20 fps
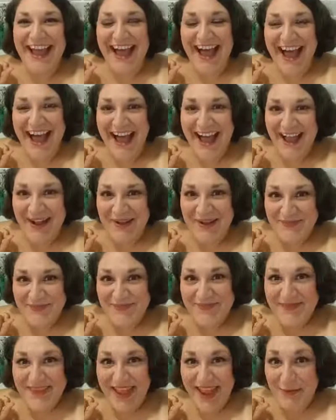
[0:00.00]

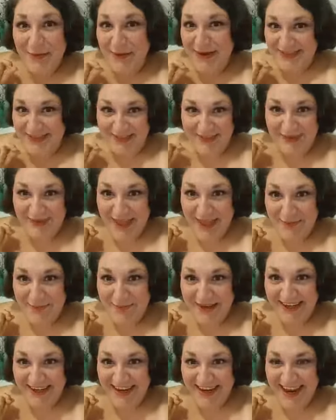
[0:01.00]
I went to that
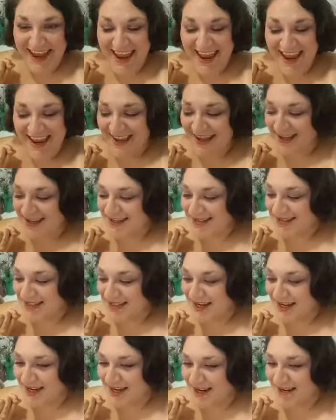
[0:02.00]
meeting and
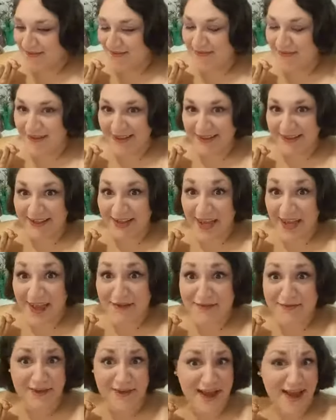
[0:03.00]
fell in
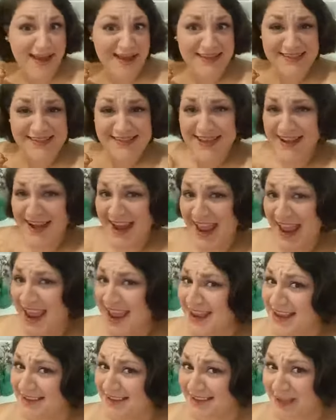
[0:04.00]
love. I said, hey,
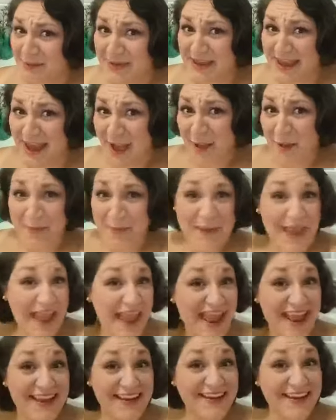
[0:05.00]
let me help,
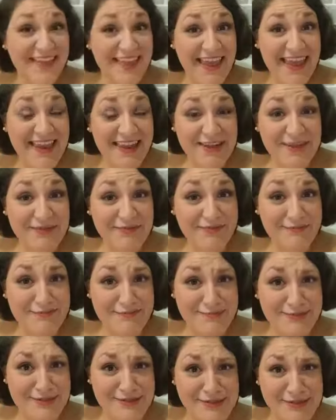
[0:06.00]
and they
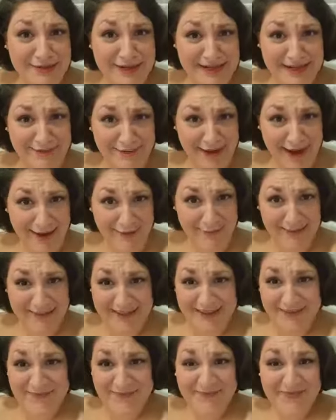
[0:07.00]
took it and ran with it.